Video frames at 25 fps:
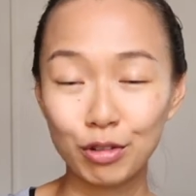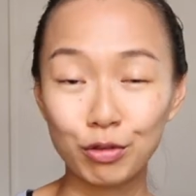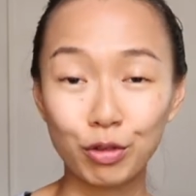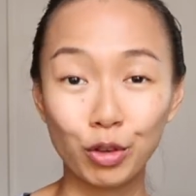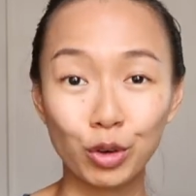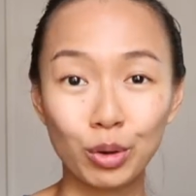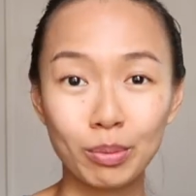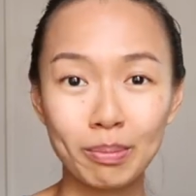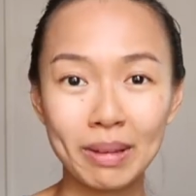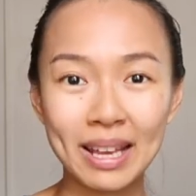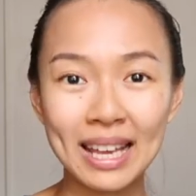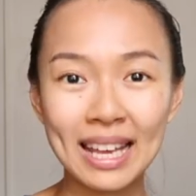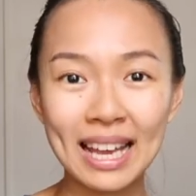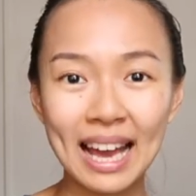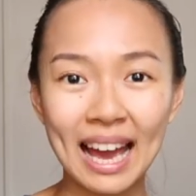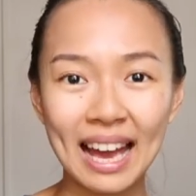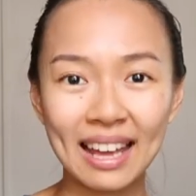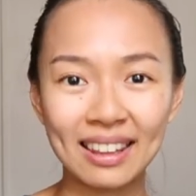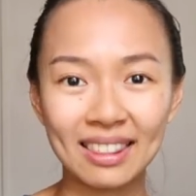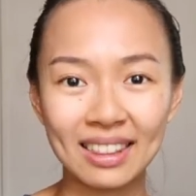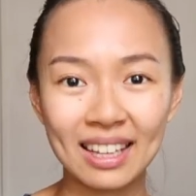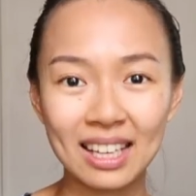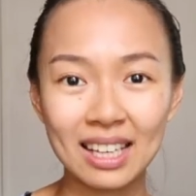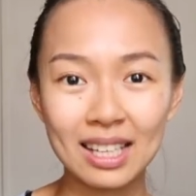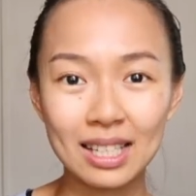for me,
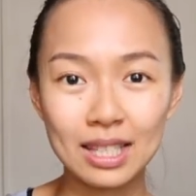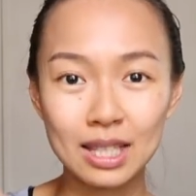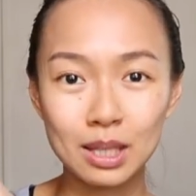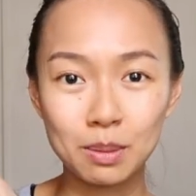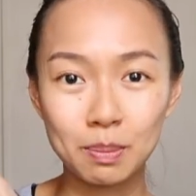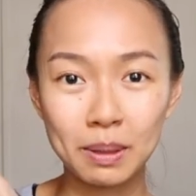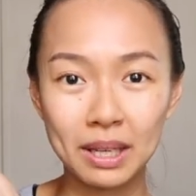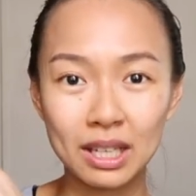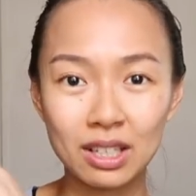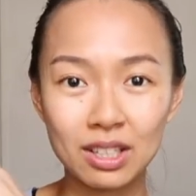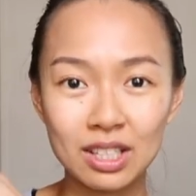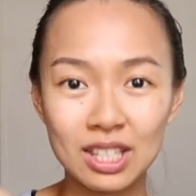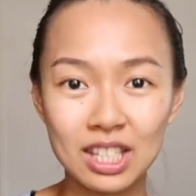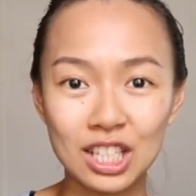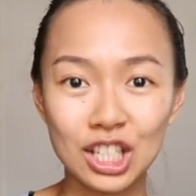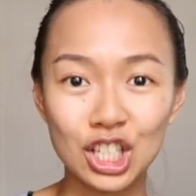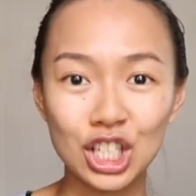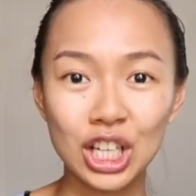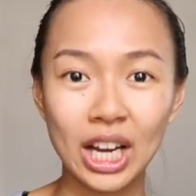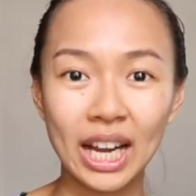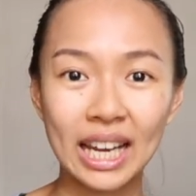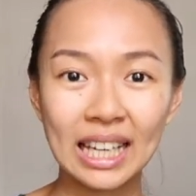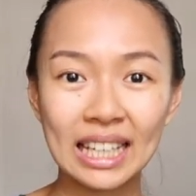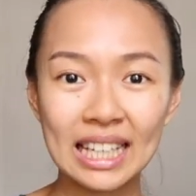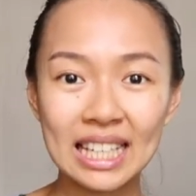I think it's because the
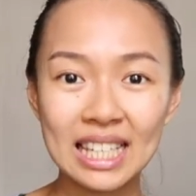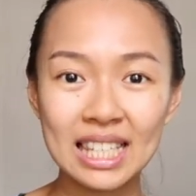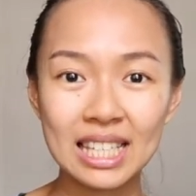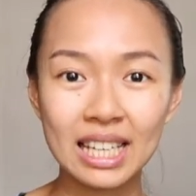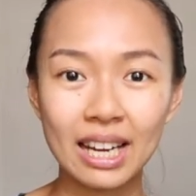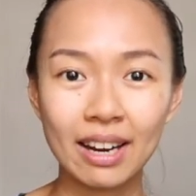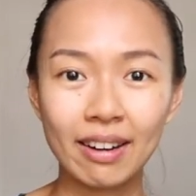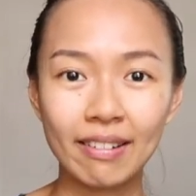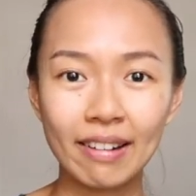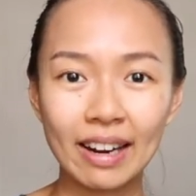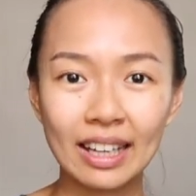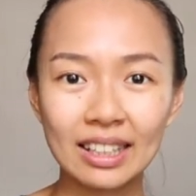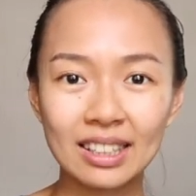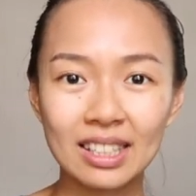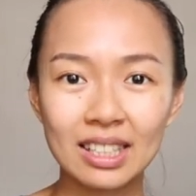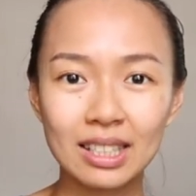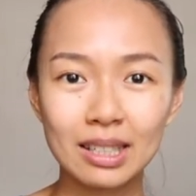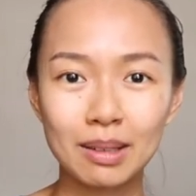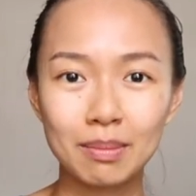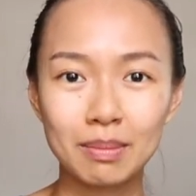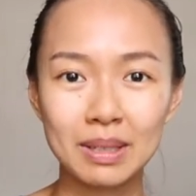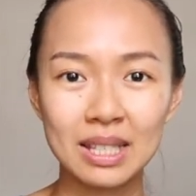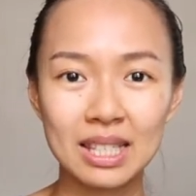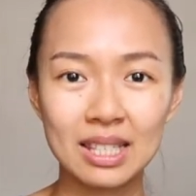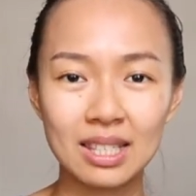Chinese character
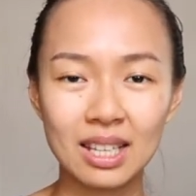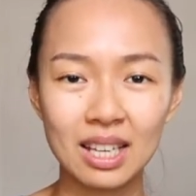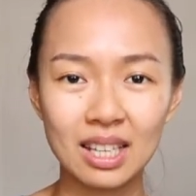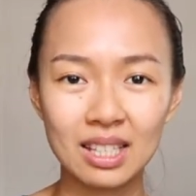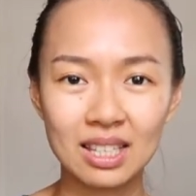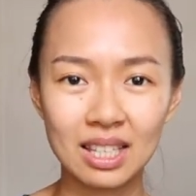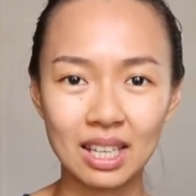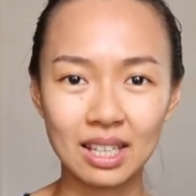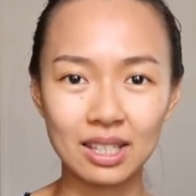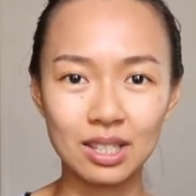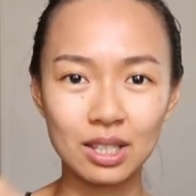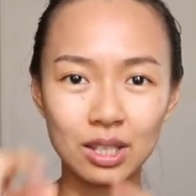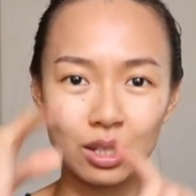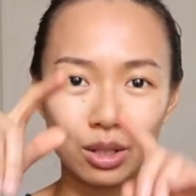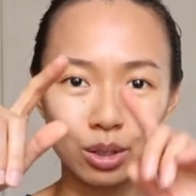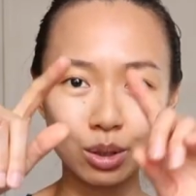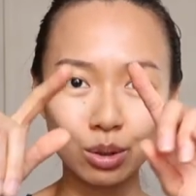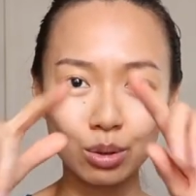number 6 has